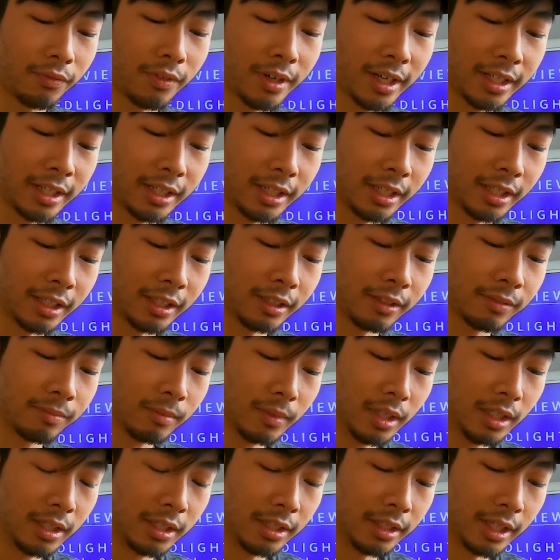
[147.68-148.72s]
fine, and
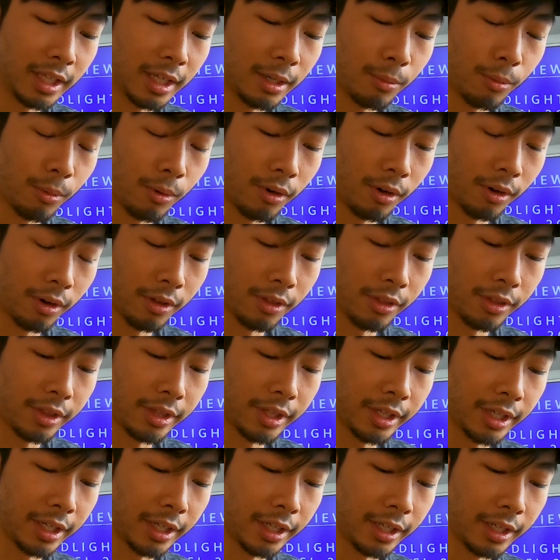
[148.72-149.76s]
they were
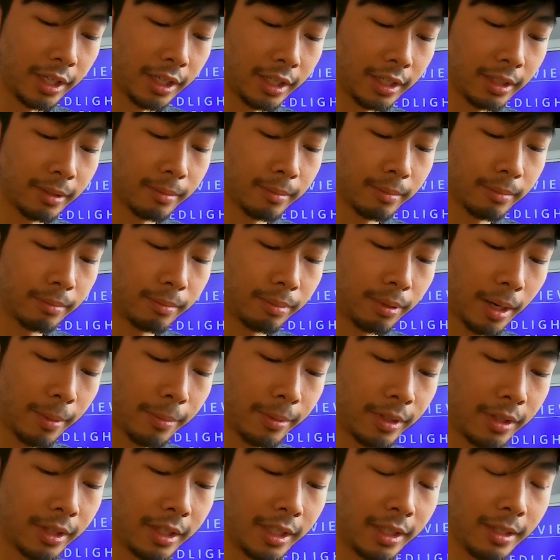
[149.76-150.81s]

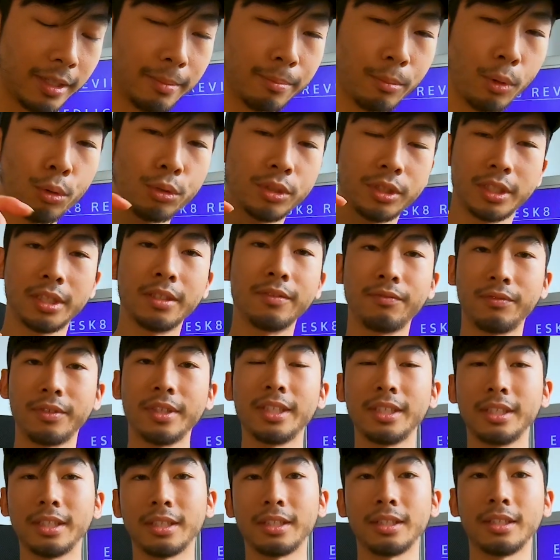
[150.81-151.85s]
probably the most
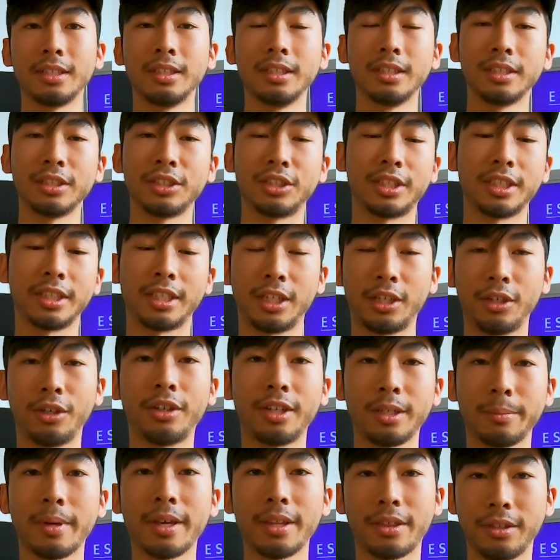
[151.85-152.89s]
convenient
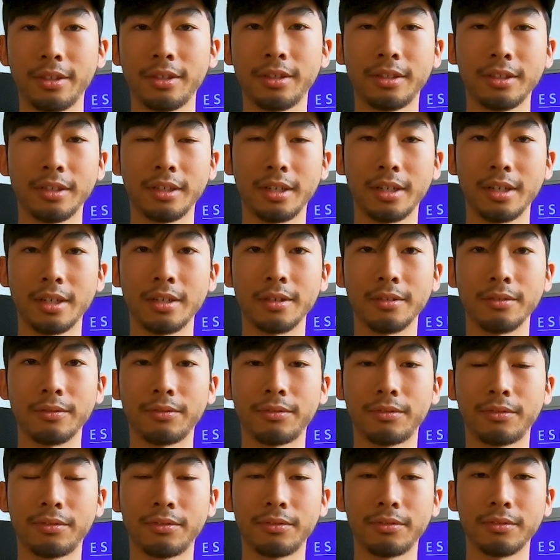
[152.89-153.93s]
securing method
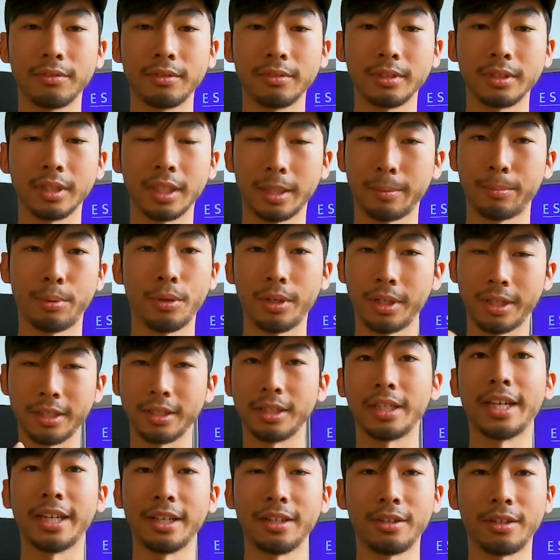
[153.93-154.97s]
of like putting a
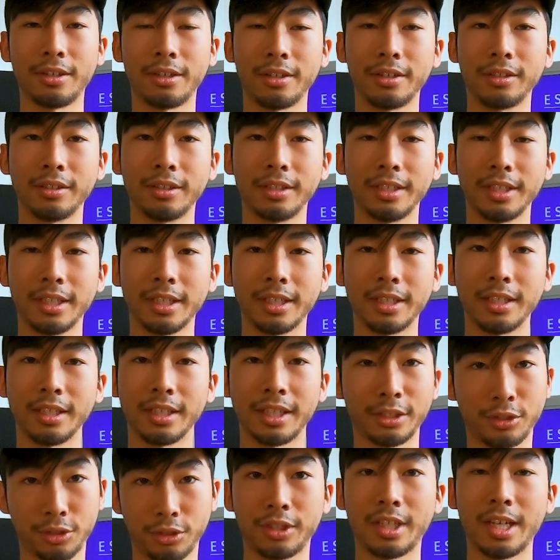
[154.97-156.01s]
light on an
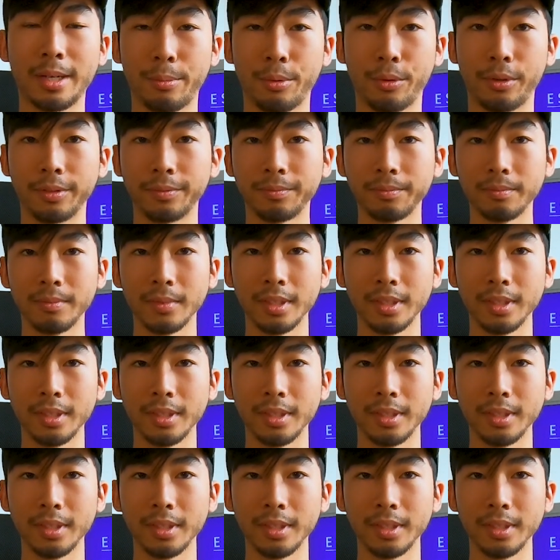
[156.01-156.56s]
electric skateboard.